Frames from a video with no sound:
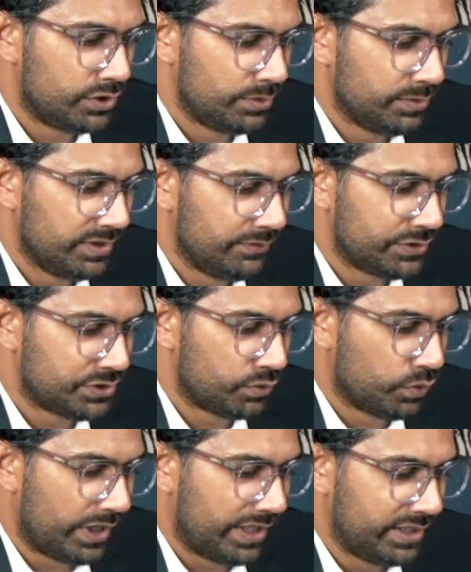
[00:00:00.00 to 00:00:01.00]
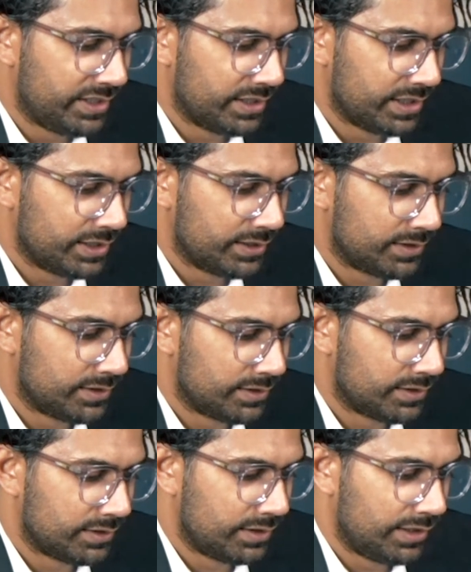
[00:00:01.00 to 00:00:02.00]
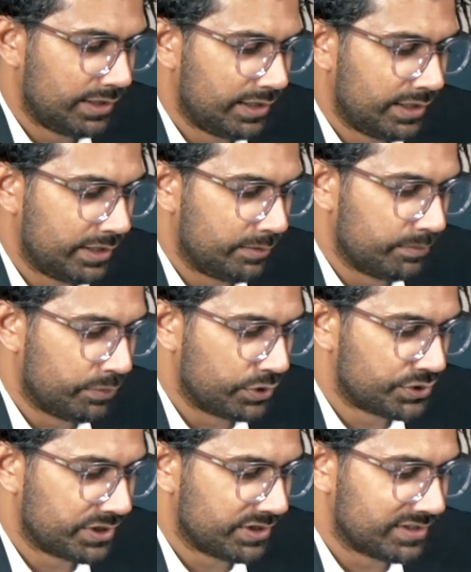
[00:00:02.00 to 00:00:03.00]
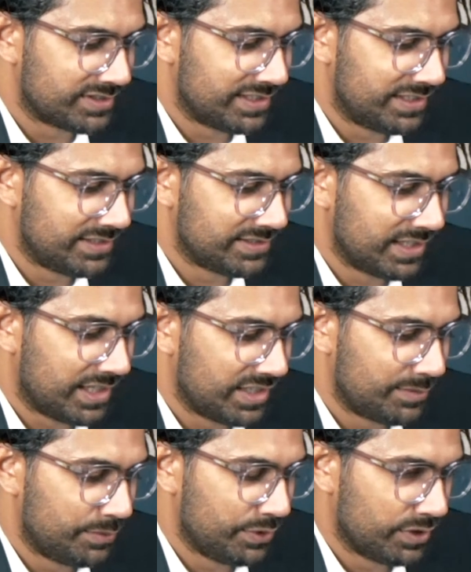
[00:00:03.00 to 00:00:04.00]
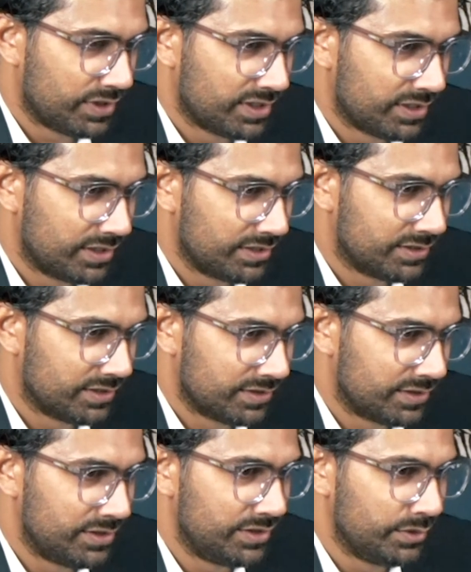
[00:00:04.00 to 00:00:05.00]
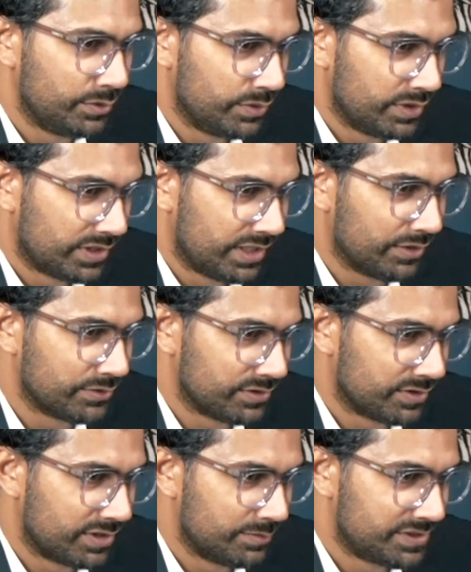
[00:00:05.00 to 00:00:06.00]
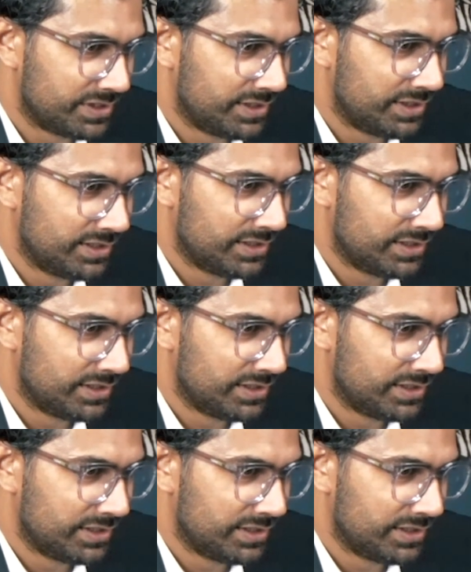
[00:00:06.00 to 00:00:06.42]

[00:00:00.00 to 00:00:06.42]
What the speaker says: Do you believe we should wait in pushing the city's guidebook until the new council comes in?